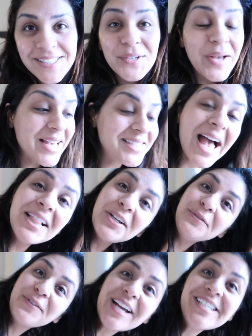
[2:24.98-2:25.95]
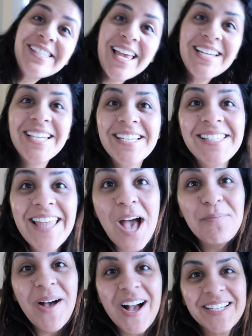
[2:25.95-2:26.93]
So guys, HelloFresh sent us
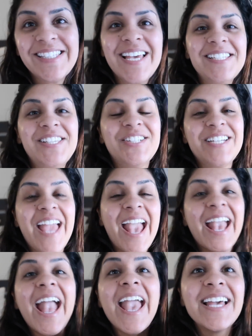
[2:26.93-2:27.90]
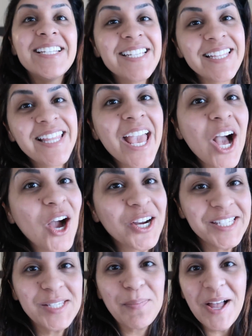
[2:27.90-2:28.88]
that box yesterday, and they
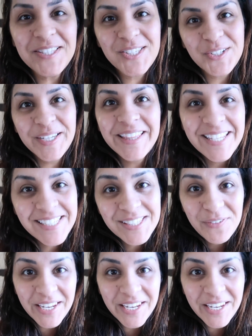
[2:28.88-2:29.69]
are sponsoring this